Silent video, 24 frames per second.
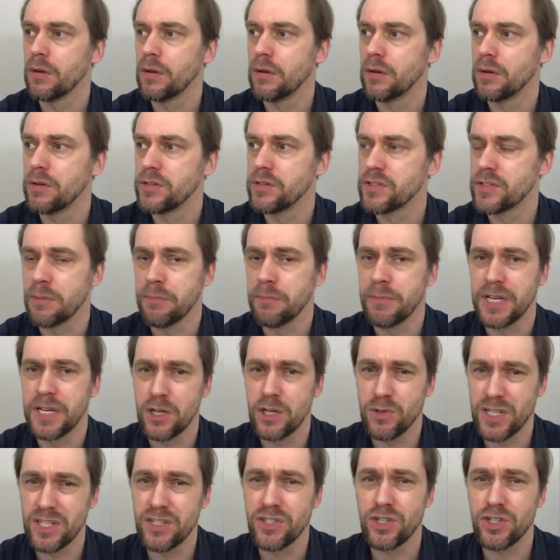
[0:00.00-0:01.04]
somebody who
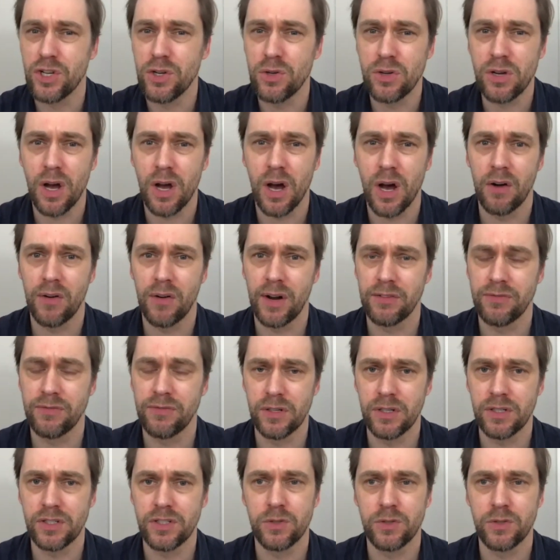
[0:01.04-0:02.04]
did 2 car adverts